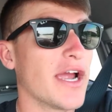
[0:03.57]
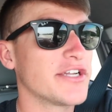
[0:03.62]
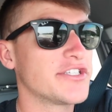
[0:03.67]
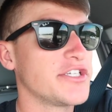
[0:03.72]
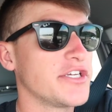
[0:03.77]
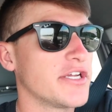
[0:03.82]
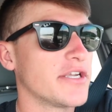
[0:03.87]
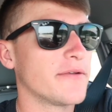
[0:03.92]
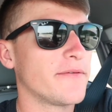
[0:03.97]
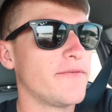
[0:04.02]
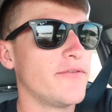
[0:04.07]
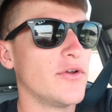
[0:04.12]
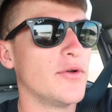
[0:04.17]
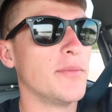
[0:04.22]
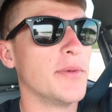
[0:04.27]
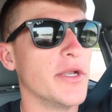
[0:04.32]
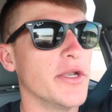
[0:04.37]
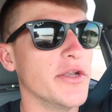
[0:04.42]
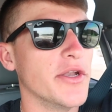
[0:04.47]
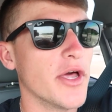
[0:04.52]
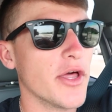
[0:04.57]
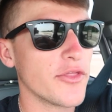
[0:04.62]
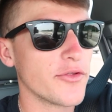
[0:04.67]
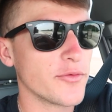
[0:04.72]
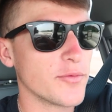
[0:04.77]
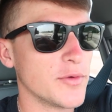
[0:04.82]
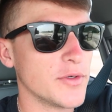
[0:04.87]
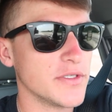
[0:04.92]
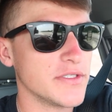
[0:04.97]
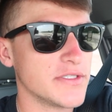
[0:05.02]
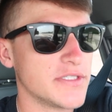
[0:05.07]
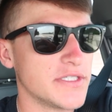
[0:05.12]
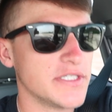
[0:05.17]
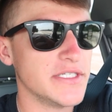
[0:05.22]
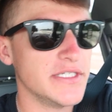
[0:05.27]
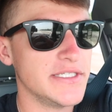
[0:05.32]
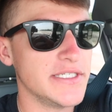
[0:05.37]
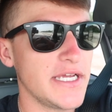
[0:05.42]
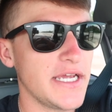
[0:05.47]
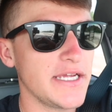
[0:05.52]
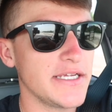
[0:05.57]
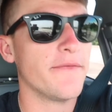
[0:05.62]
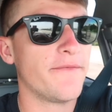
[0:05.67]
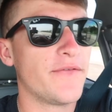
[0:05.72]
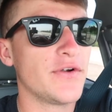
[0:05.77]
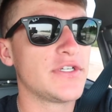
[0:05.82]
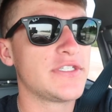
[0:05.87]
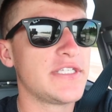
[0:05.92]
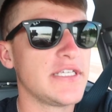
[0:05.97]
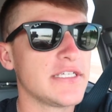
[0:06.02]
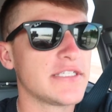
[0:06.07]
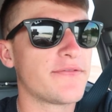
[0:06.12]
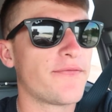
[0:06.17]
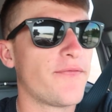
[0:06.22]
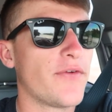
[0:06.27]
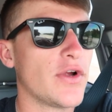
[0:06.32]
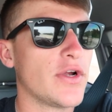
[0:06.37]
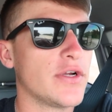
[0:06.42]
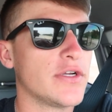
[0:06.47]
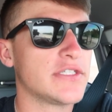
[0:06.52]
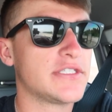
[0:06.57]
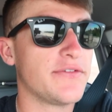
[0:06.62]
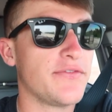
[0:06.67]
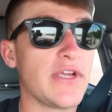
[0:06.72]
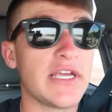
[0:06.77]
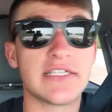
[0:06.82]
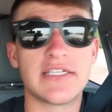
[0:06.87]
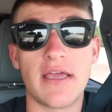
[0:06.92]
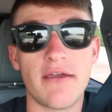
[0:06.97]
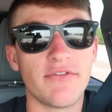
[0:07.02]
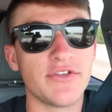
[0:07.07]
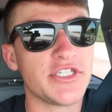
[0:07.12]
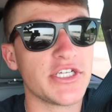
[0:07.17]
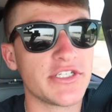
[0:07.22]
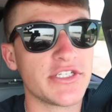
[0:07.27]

actually gonna film another one today. The first things first, if you guys haven't